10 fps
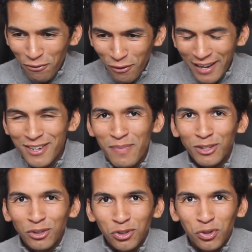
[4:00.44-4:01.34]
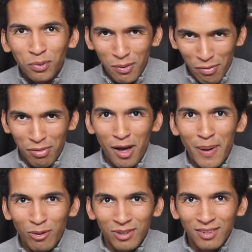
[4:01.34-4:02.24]
fundamental truth
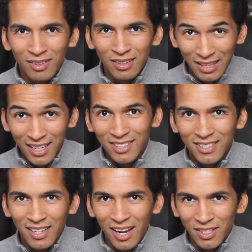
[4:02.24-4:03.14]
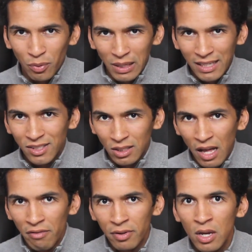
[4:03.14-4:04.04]
about lust as it relates to
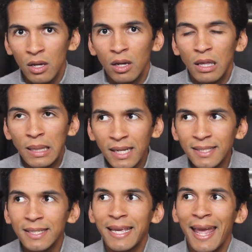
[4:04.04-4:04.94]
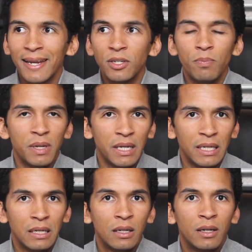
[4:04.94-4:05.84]
love. Lust can't
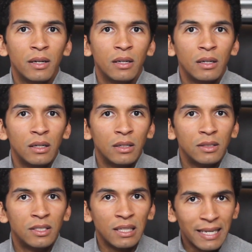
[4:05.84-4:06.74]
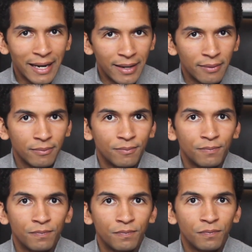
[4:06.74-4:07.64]
be deleted.
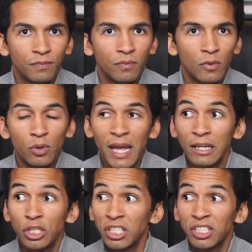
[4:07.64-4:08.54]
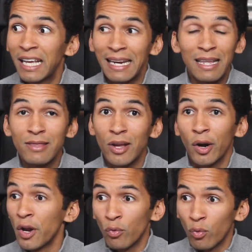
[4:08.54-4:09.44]
You can't just get in there
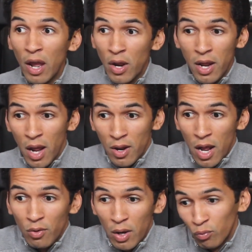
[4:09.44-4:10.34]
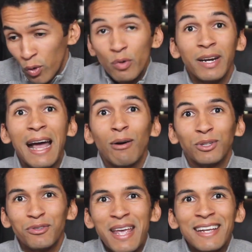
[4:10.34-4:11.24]
and root it
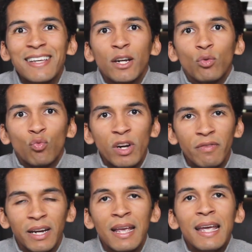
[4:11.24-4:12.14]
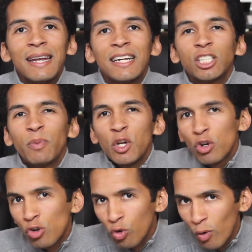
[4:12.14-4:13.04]
out. You can't get rid of it. It has to be
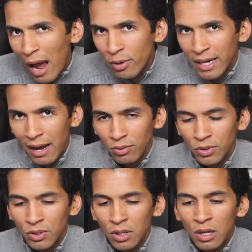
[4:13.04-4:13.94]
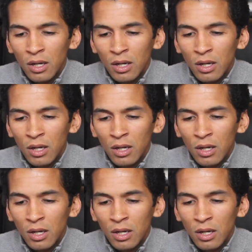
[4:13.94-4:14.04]
crowded out.